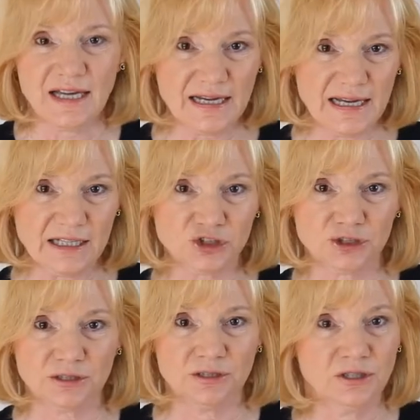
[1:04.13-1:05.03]
and
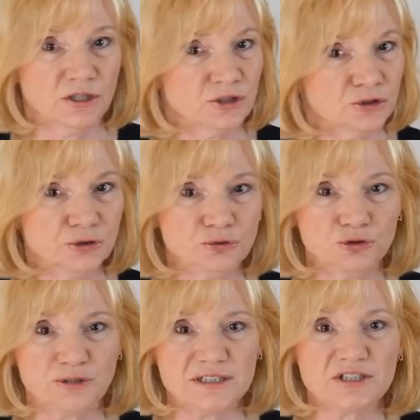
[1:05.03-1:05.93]
action, two
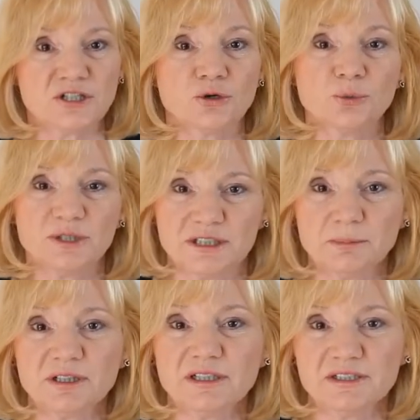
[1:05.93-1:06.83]
traits we
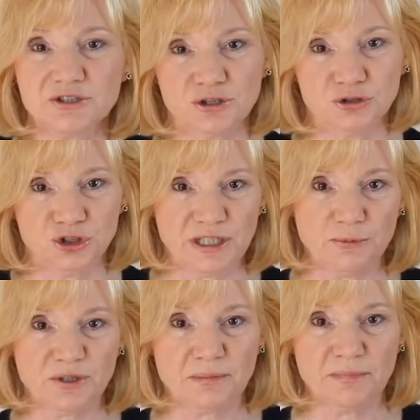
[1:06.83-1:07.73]
typically associate
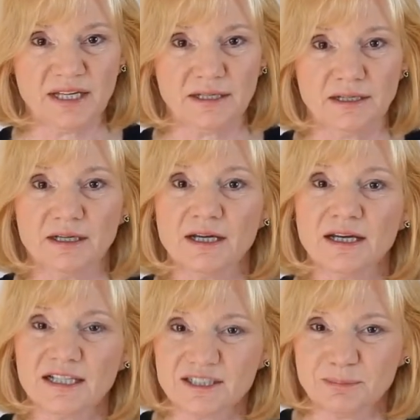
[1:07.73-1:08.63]
with men,
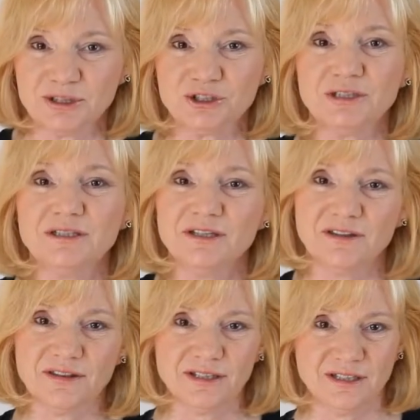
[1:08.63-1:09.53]
especially
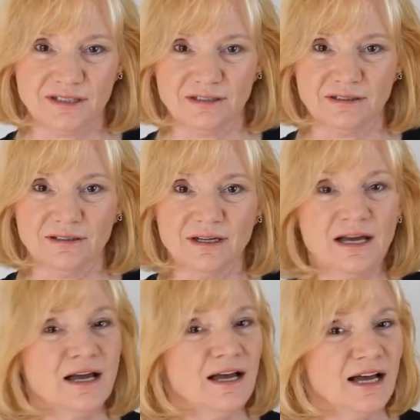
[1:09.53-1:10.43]
thinking.
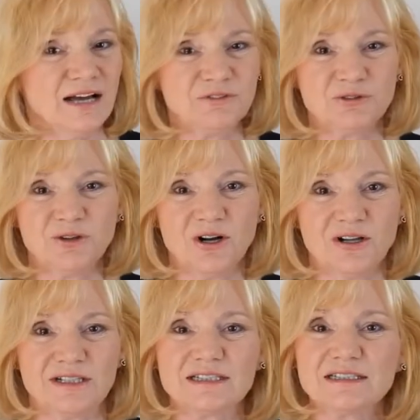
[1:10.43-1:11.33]
After
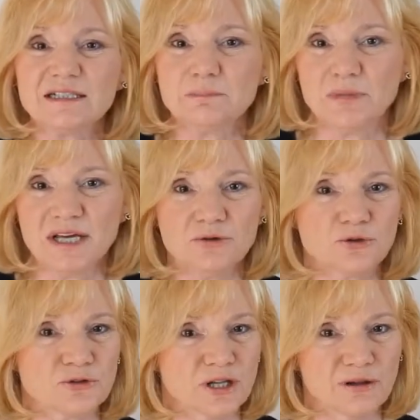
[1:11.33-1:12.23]
all, isn't it men who
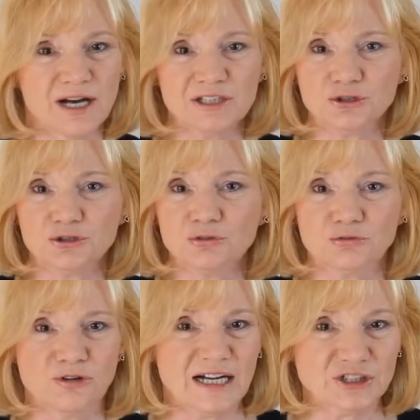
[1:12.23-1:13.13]
are the logical,
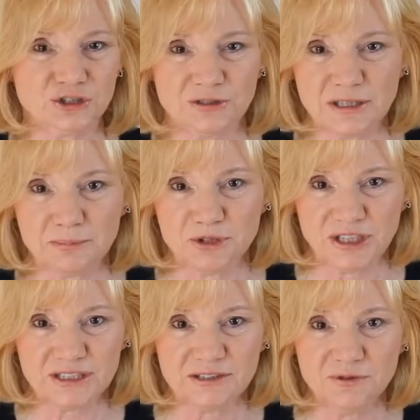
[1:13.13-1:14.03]
rational, and
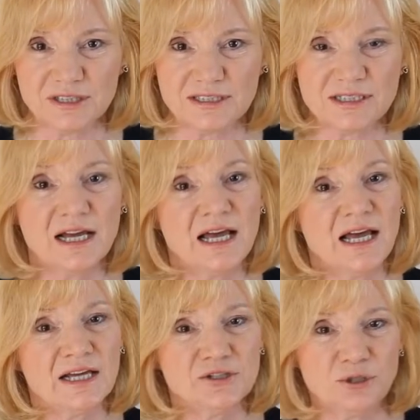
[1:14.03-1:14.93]
objective ones?
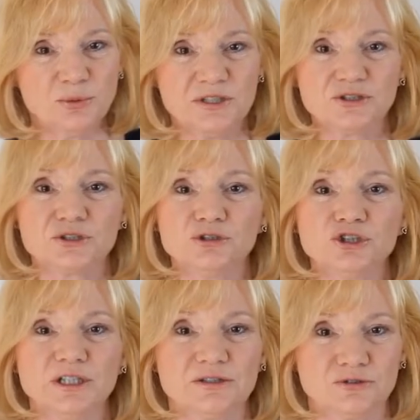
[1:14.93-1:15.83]
And don't we
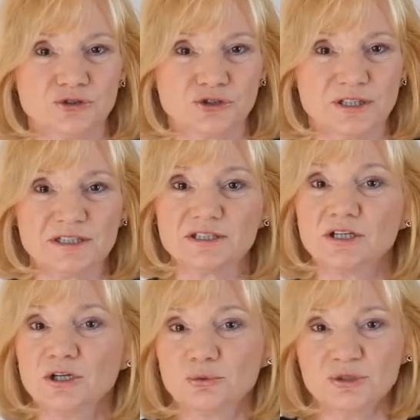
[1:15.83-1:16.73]
associate those traits
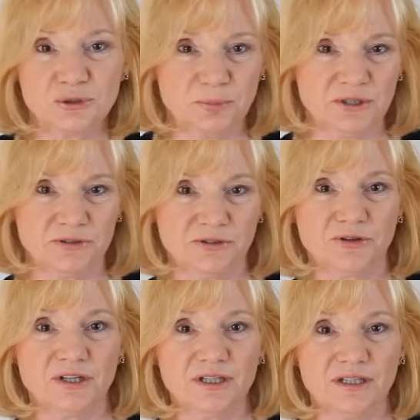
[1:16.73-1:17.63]
with superior
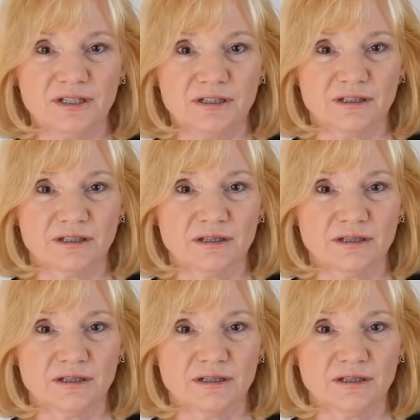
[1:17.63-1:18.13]
thinking?